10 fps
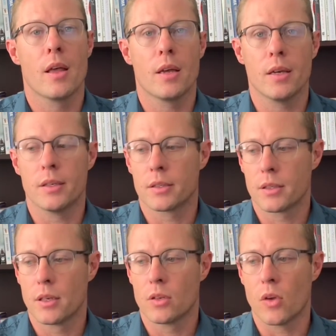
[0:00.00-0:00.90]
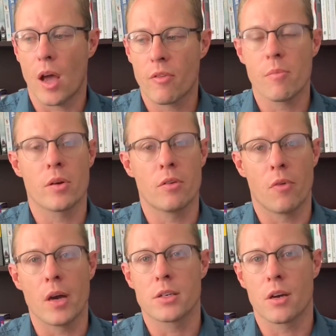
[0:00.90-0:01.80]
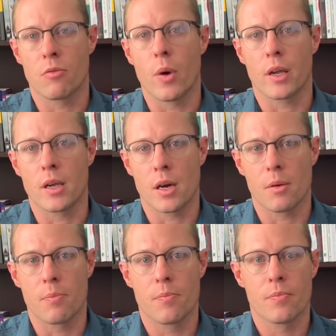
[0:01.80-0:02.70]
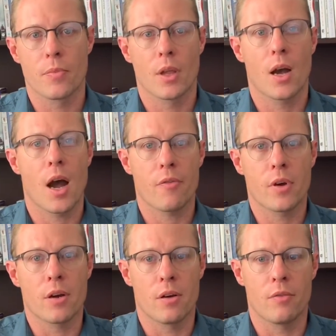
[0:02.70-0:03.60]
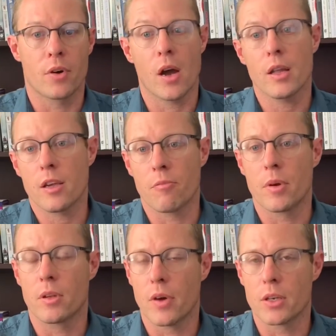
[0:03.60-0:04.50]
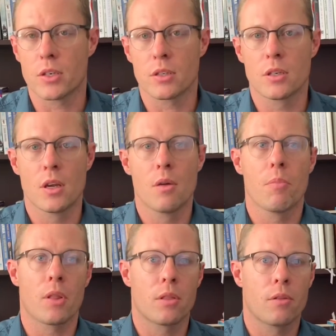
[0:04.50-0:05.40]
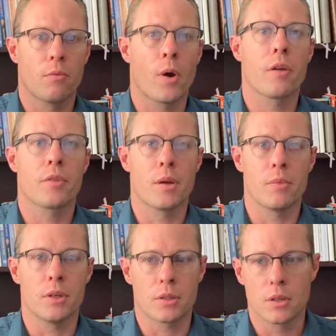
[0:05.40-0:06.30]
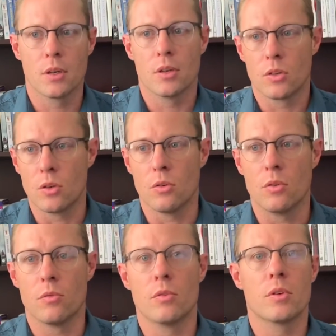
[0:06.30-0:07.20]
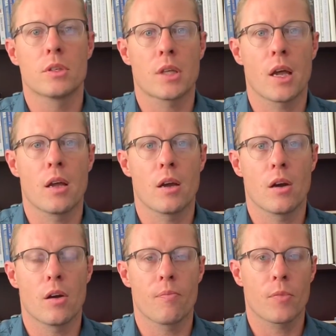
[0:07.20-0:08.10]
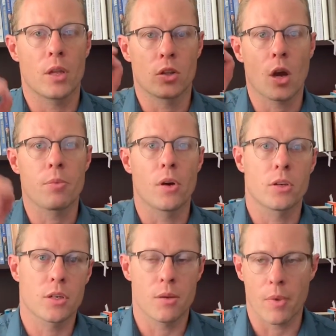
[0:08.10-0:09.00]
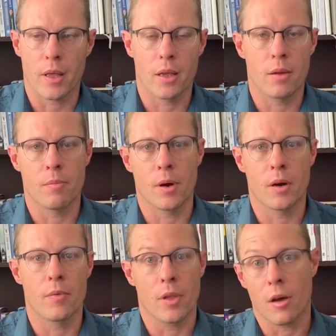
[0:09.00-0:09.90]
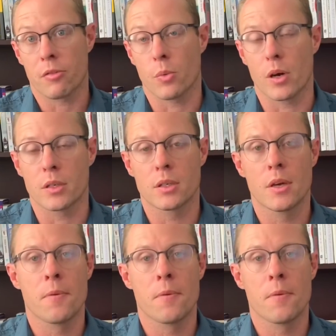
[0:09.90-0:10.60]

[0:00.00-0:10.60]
is to have a motivation of waking up. I've got a variety of motivations, but one of them is to stay in top notch in my health wise.